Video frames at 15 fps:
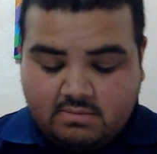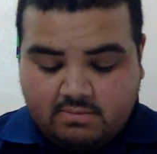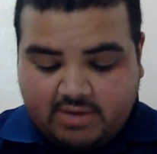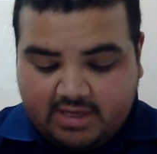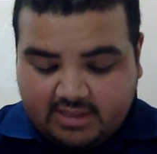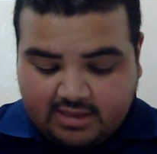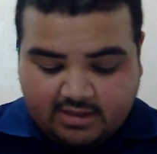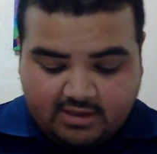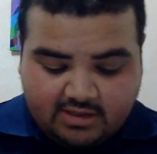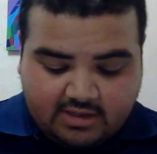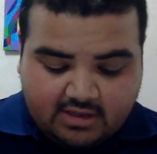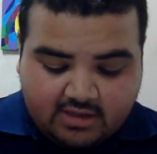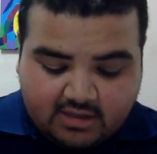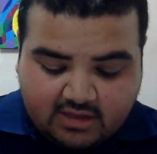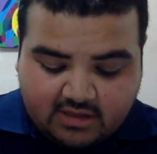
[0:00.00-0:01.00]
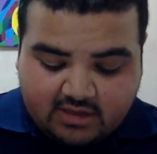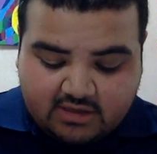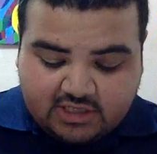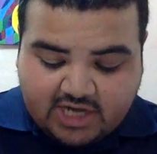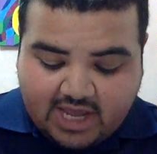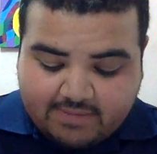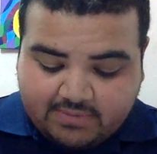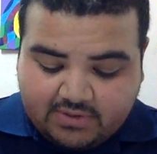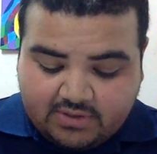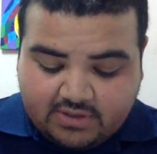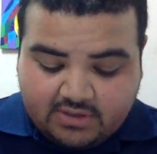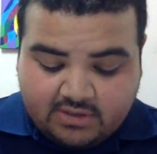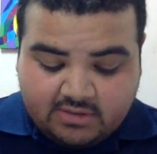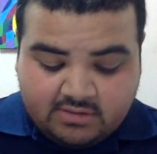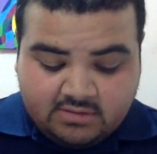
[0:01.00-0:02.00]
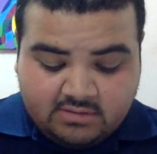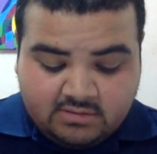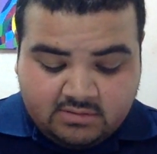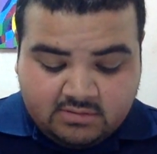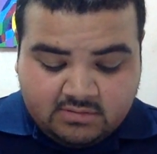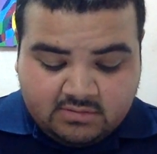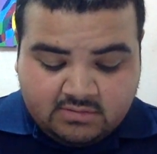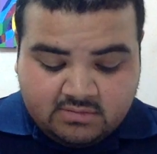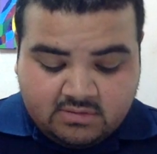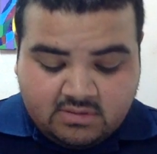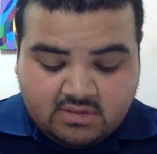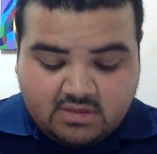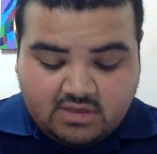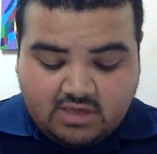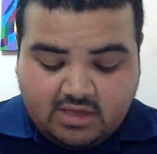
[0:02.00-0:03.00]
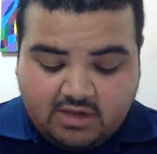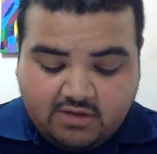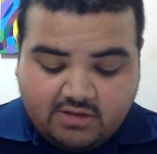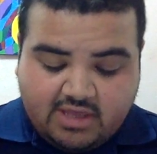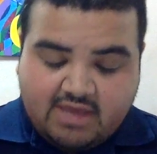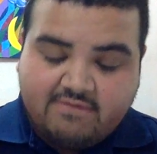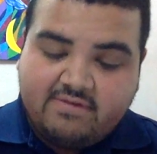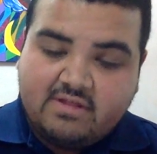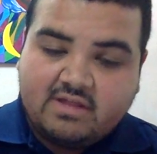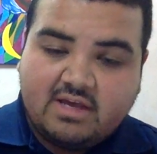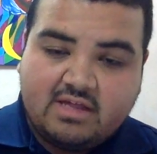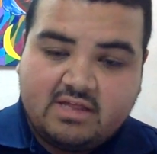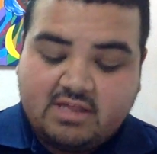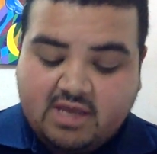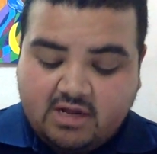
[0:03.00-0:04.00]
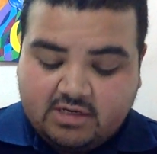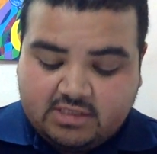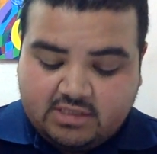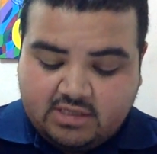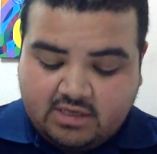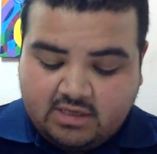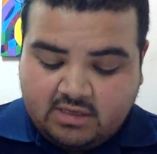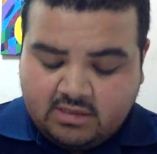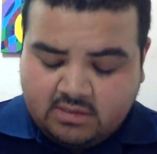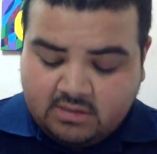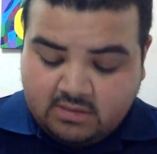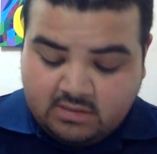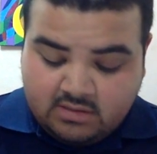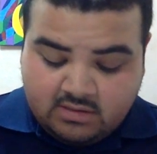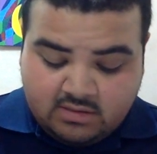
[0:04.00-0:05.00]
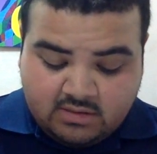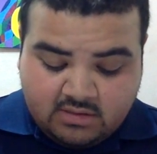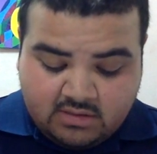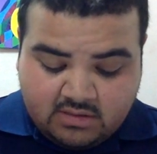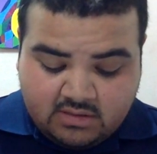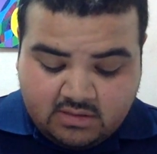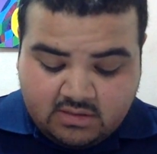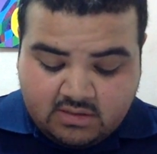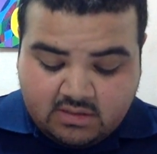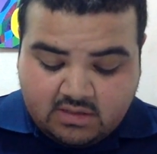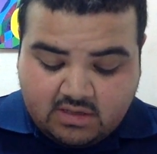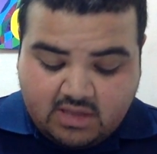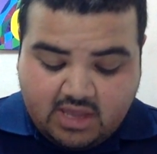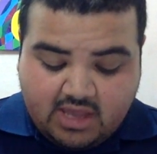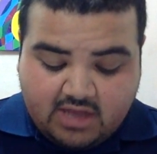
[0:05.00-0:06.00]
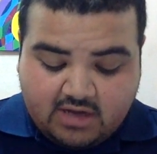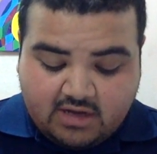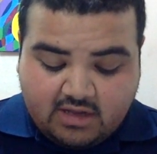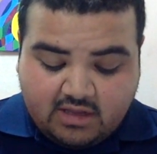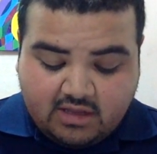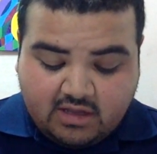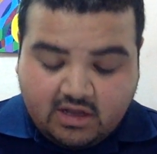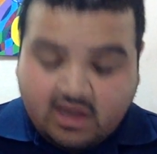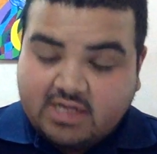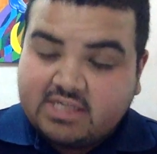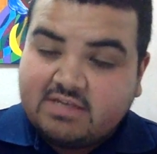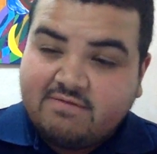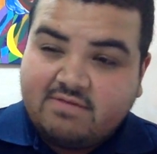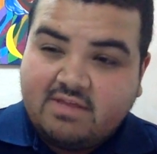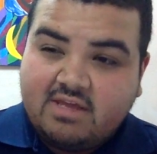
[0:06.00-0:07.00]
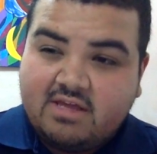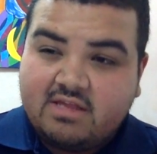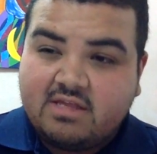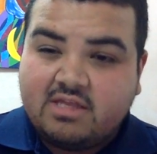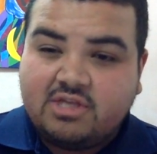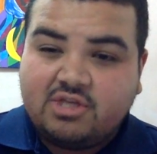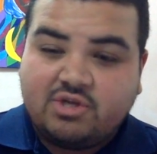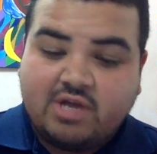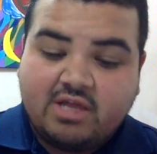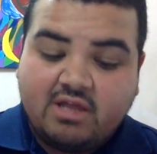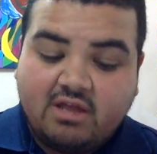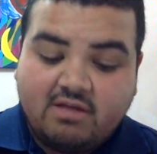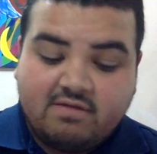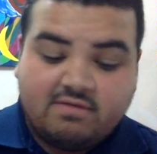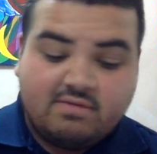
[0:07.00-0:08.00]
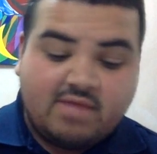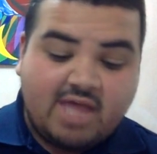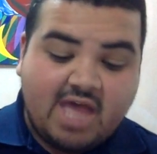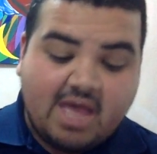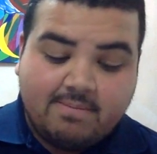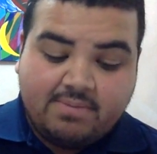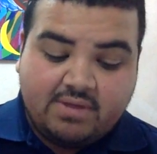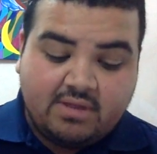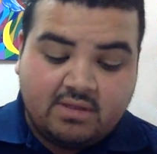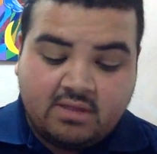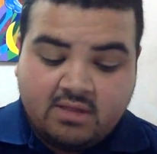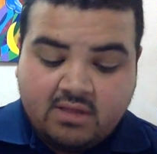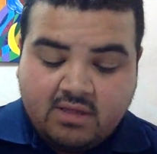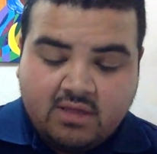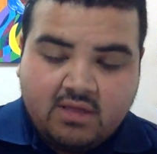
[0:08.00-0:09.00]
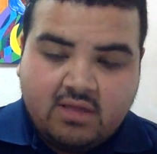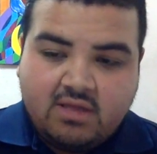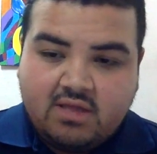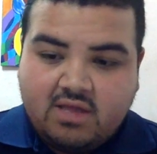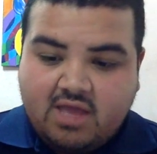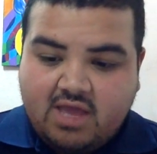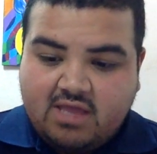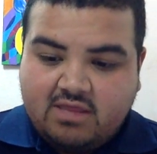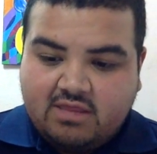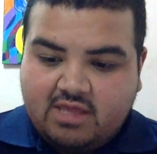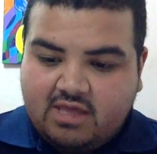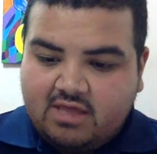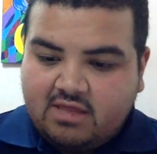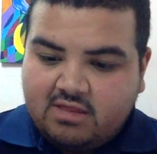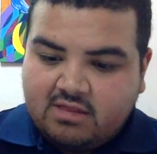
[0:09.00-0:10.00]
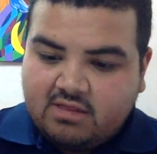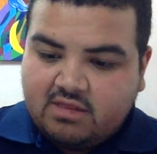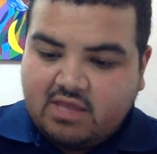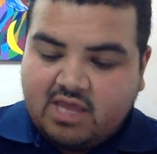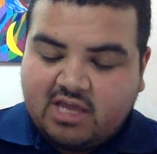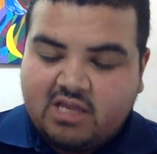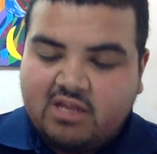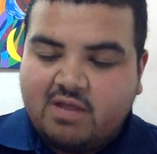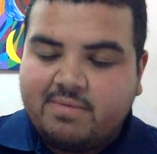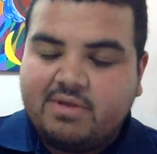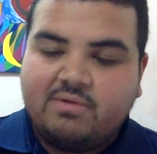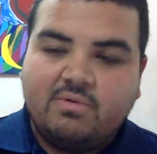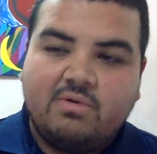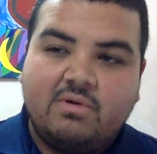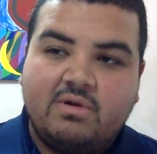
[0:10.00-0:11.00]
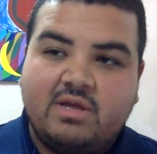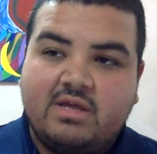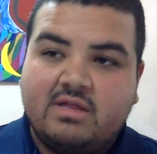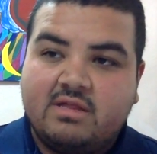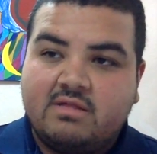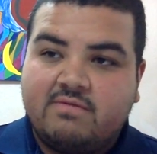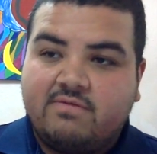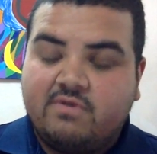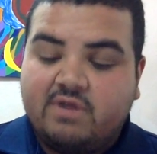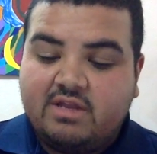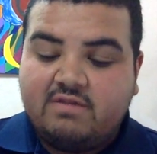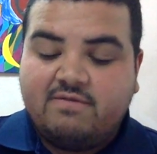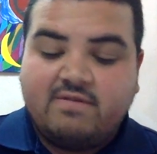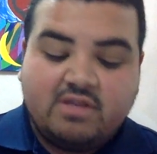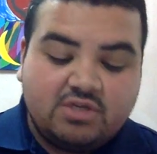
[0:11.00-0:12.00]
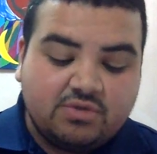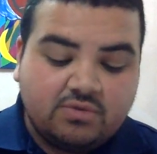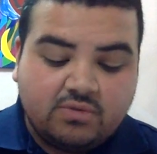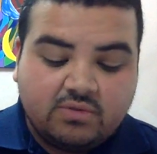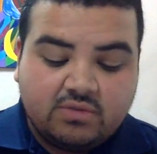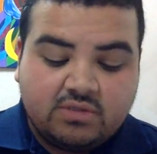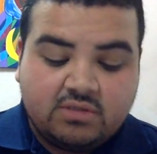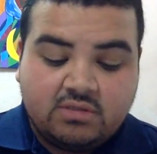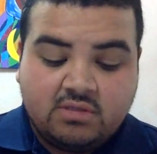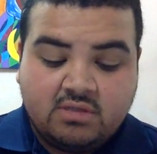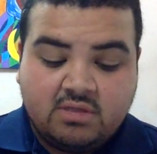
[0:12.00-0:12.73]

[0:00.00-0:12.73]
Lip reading: basically the chapter, they emphasize scarcity and the cost of things and the trade-offs that happen and things, the economic world as for individuals,